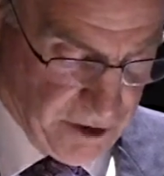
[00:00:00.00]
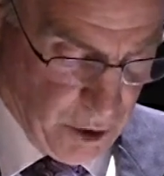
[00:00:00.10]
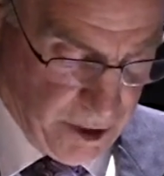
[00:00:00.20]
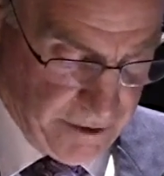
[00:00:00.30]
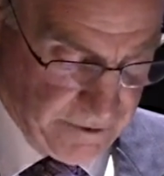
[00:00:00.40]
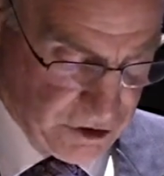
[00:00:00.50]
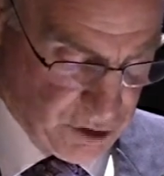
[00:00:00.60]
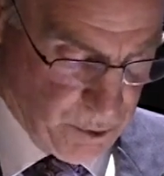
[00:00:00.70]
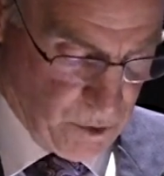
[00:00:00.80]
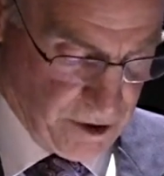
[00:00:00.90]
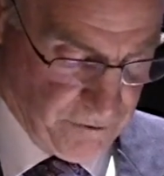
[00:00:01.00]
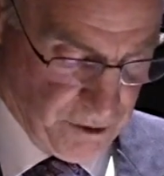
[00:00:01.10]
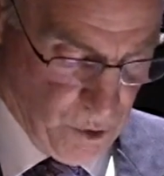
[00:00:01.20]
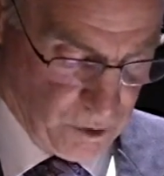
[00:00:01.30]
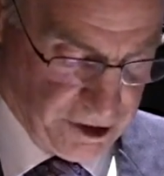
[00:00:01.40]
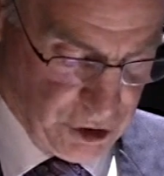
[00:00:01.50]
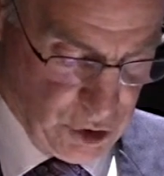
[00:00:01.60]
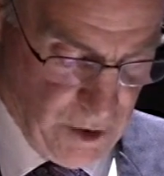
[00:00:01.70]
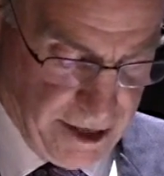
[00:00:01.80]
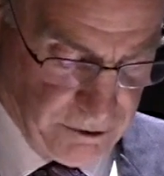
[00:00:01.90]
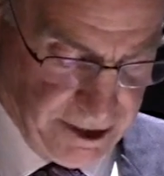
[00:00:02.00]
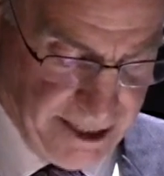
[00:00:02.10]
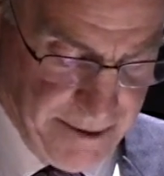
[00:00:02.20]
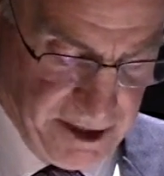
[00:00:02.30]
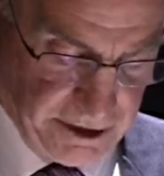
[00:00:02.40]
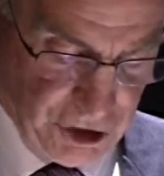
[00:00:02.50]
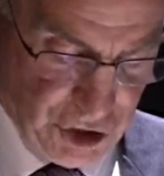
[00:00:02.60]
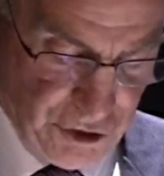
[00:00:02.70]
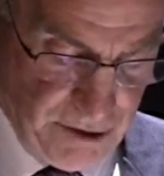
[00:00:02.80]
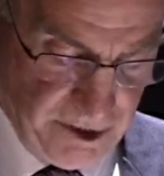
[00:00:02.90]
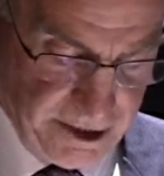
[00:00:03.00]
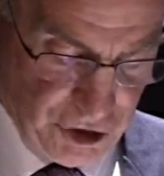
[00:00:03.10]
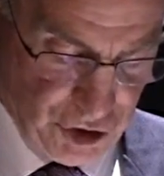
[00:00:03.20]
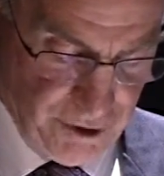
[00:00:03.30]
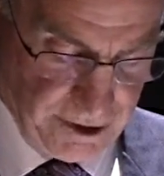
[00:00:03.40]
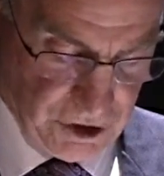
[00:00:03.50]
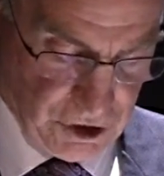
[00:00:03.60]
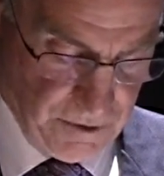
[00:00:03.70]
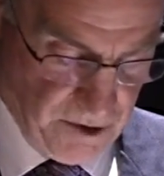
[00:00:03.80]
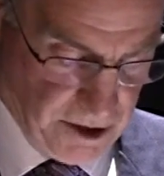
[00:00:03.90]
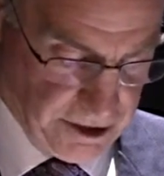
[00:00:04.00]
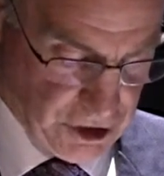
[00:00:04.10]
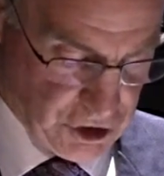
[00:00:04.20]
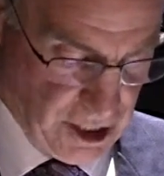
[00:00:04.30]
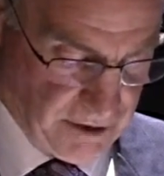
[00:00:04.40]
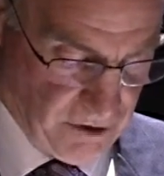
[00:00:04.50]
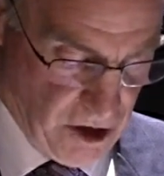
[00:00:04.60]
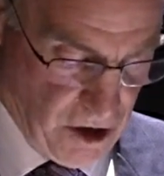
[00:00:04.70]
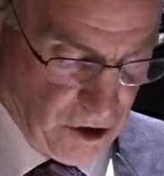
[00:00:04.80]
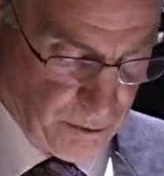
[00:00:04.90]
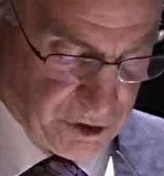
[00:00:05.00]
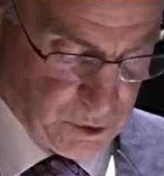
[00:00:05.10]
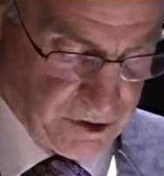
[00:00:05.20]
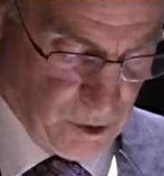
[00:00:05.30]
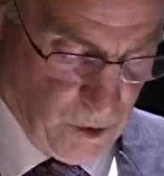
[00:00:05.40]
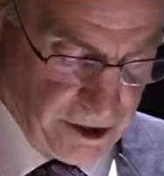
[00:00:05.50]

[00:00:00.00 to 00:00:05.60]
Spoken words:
Requiring the support from only two aerodynamically streamlined struts on each side of the hull between the